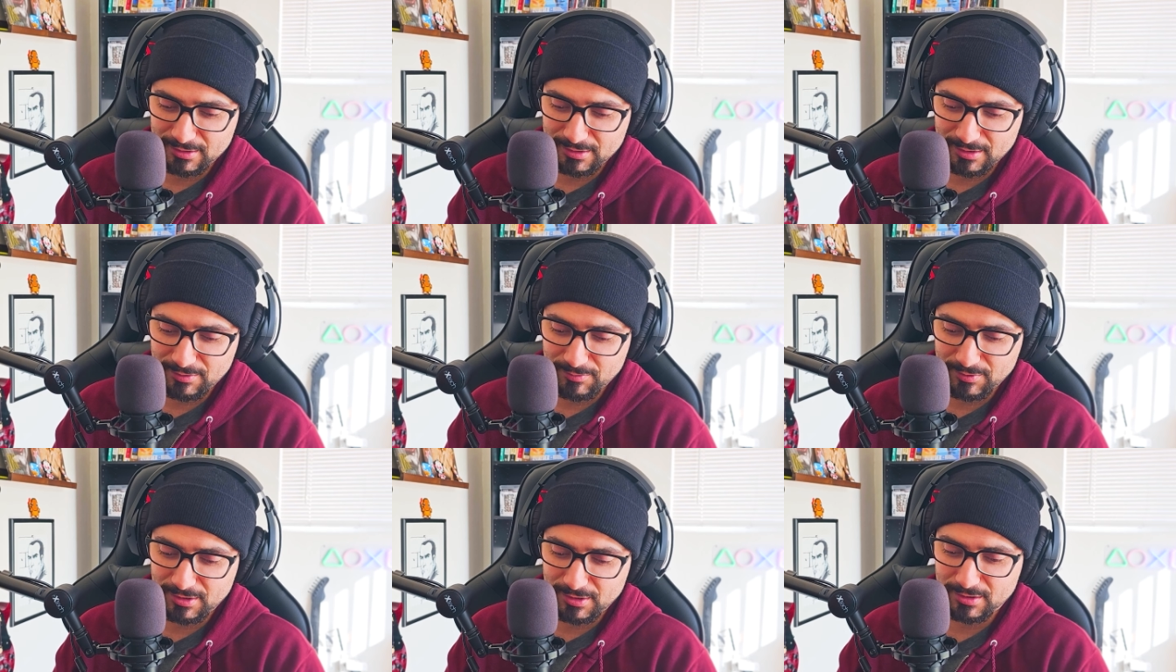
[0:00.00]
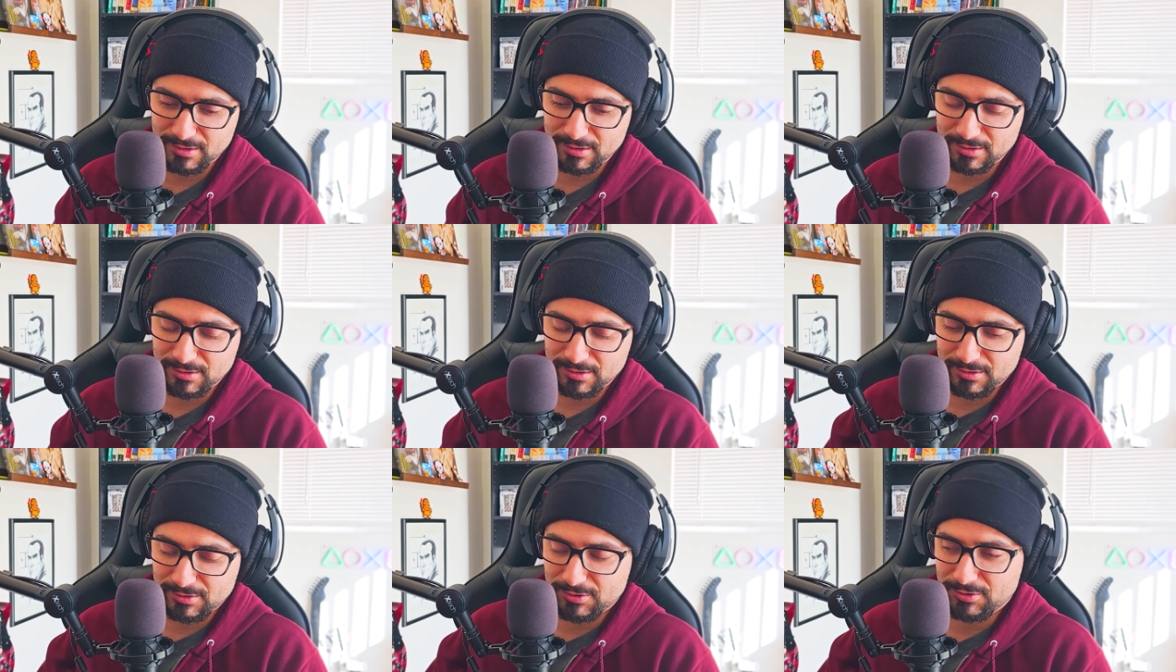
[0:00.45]
I'm
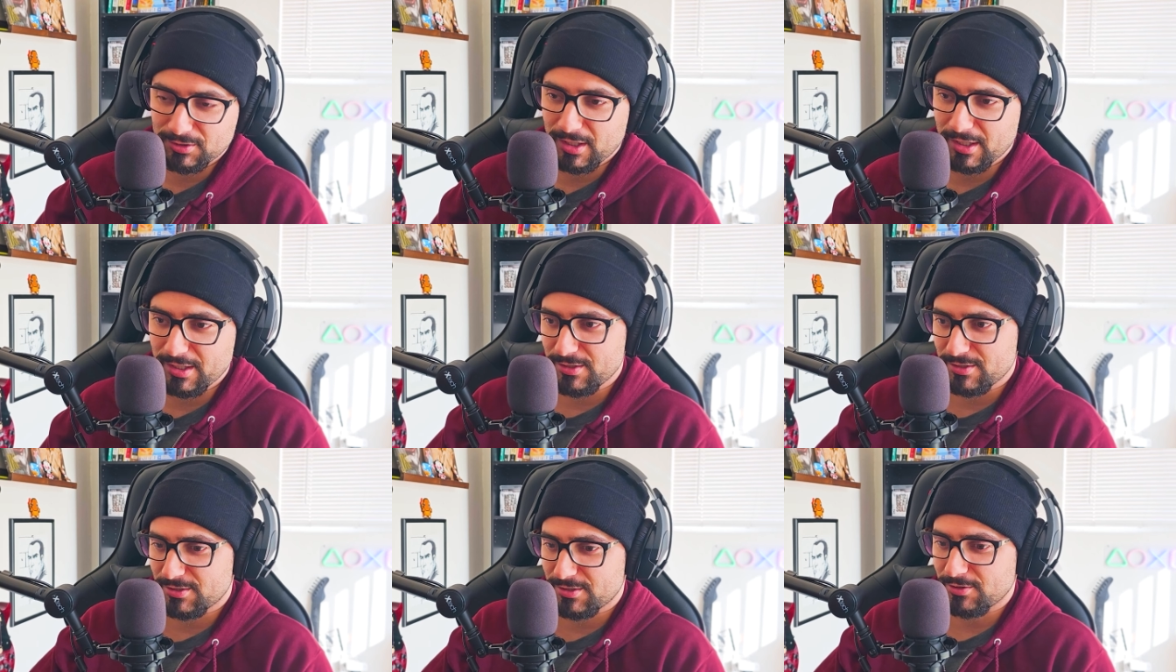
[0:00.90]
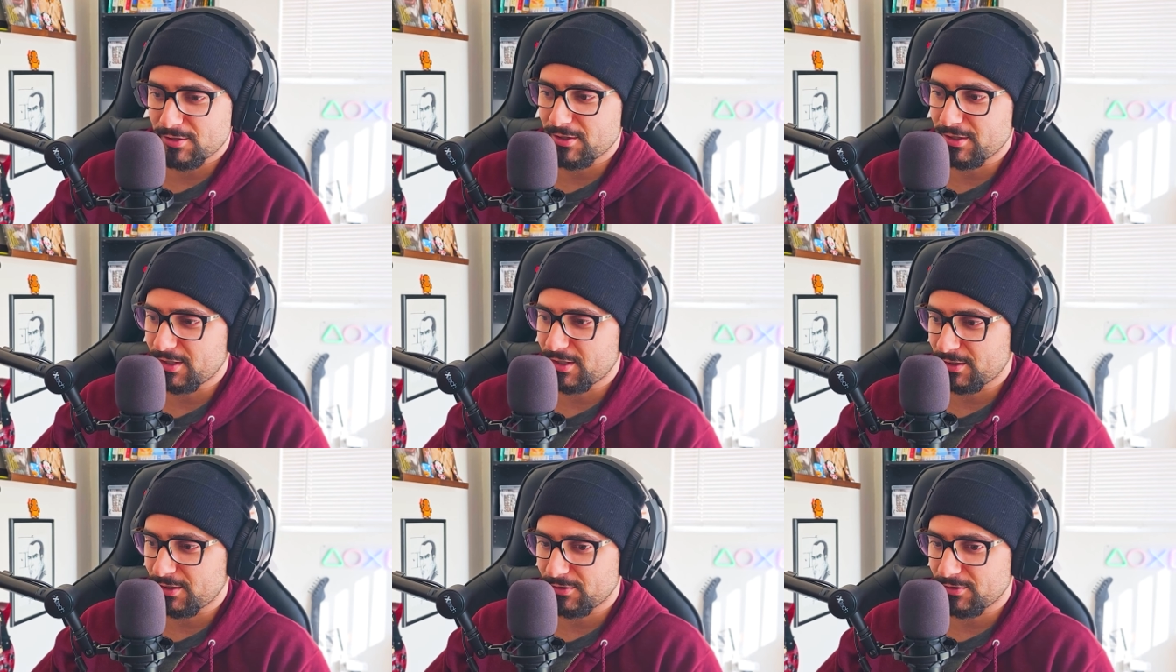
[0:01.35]
gonna try and
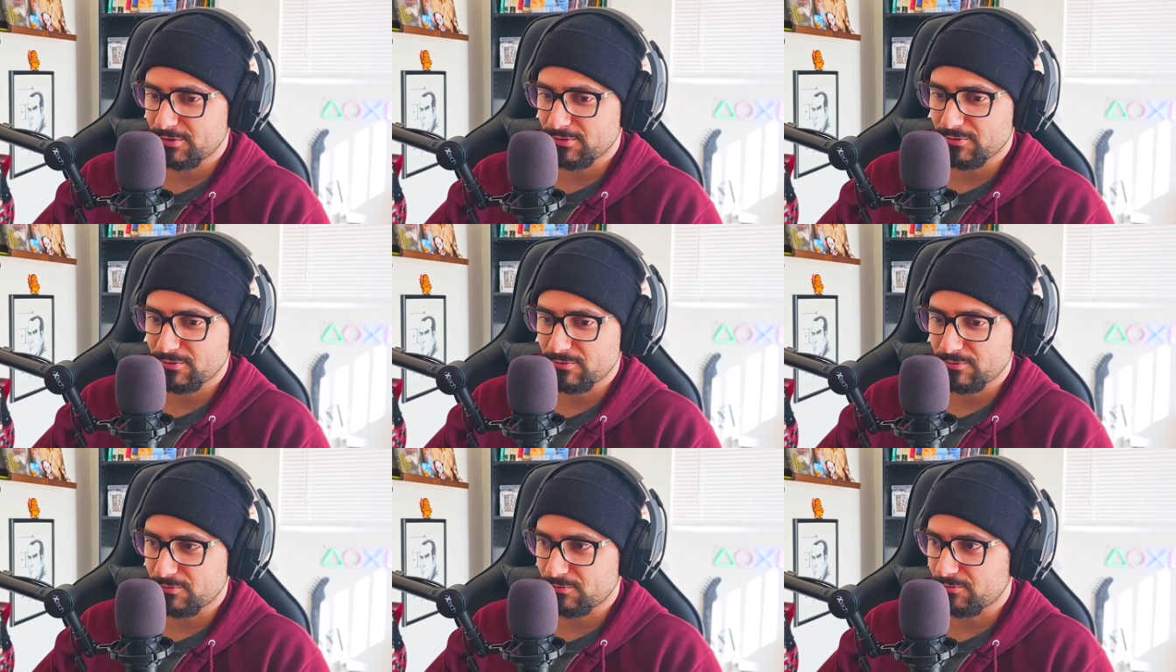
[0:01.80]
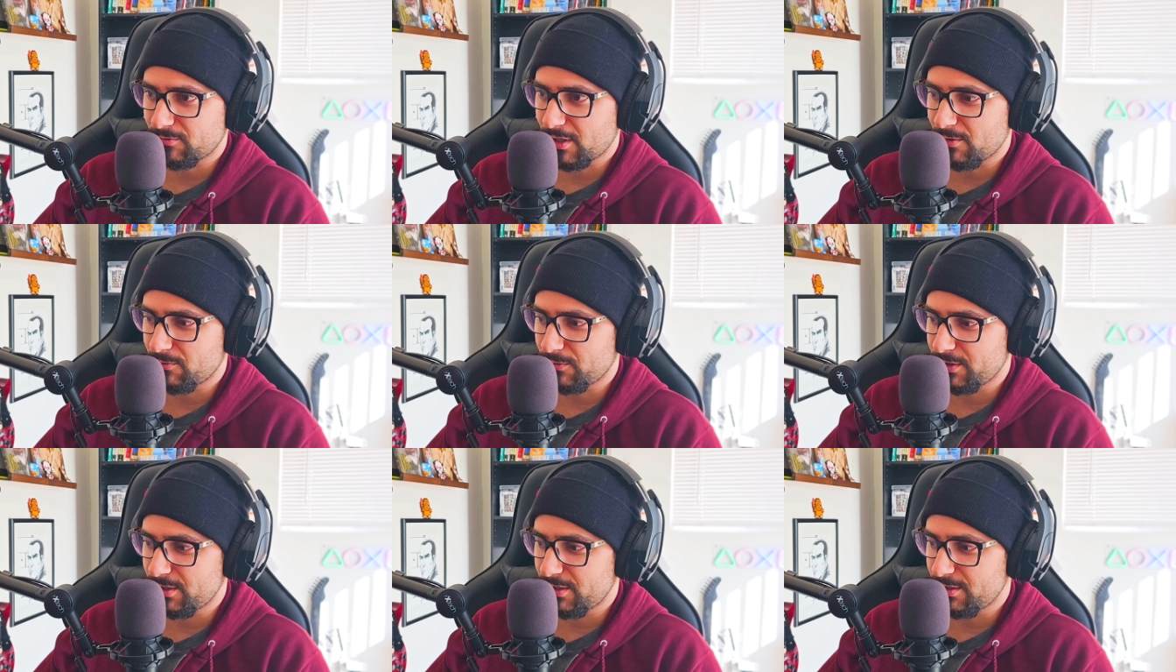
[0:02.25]
start it
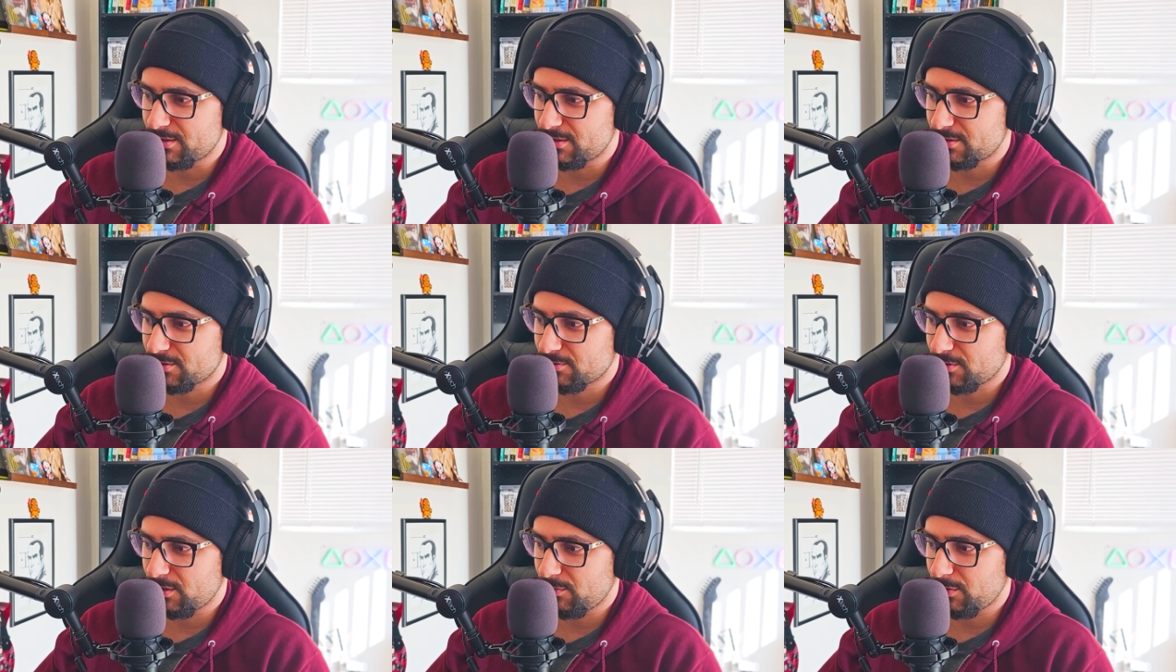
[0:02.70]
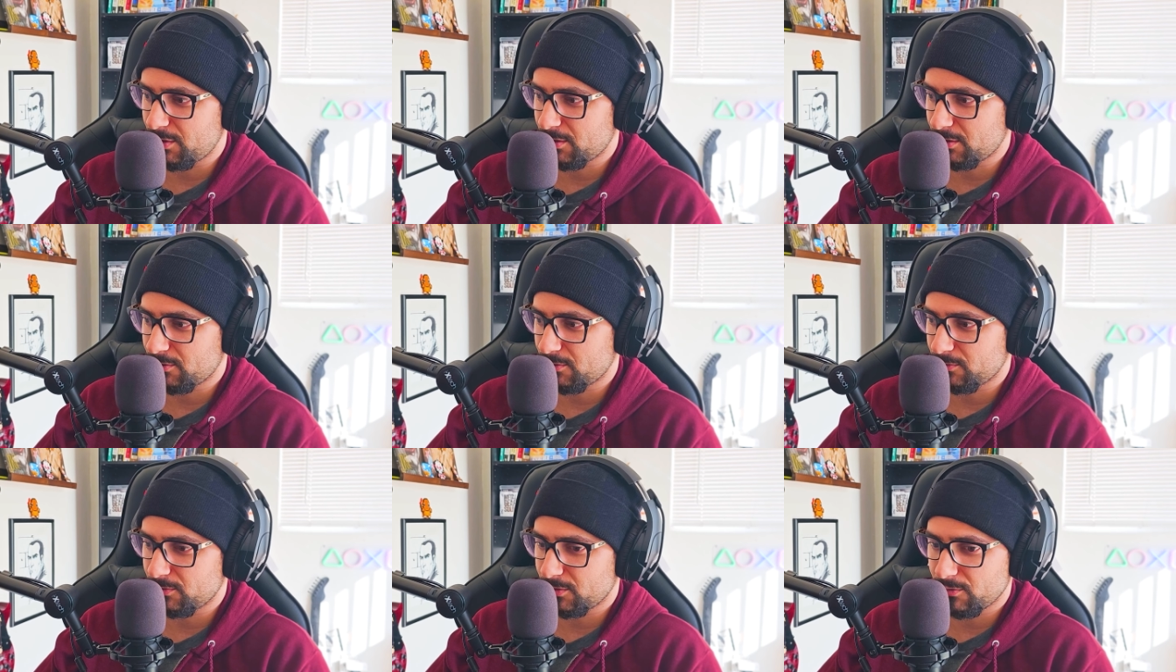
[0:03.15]
right when he's
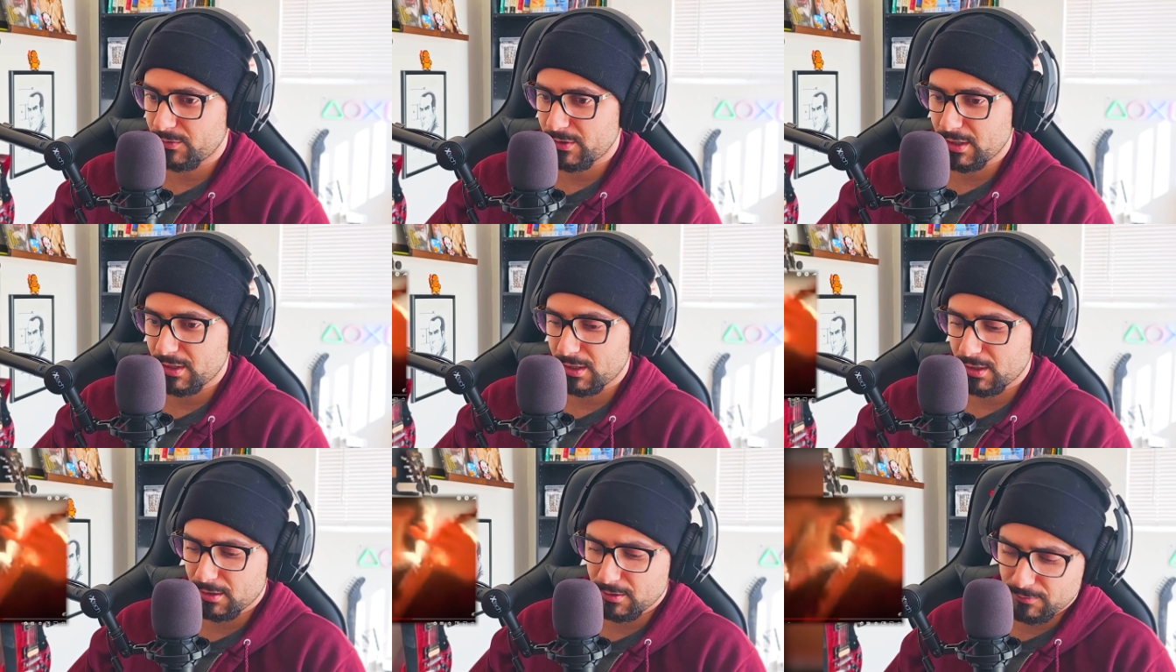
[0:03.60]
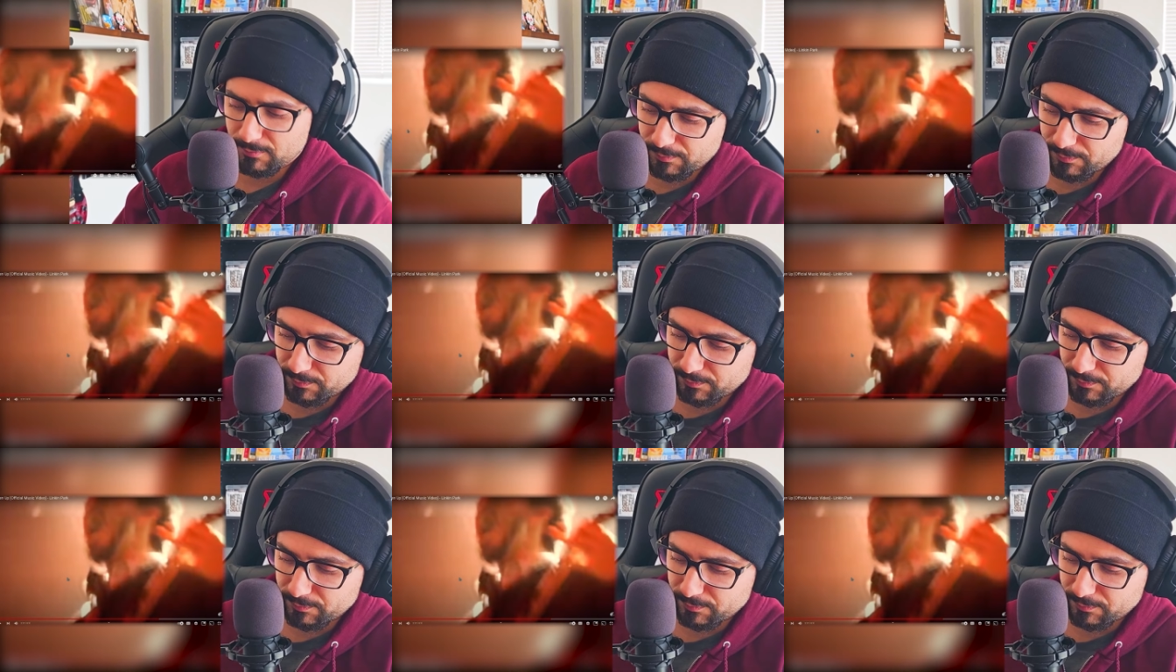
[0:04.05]
screaming. Where are we at?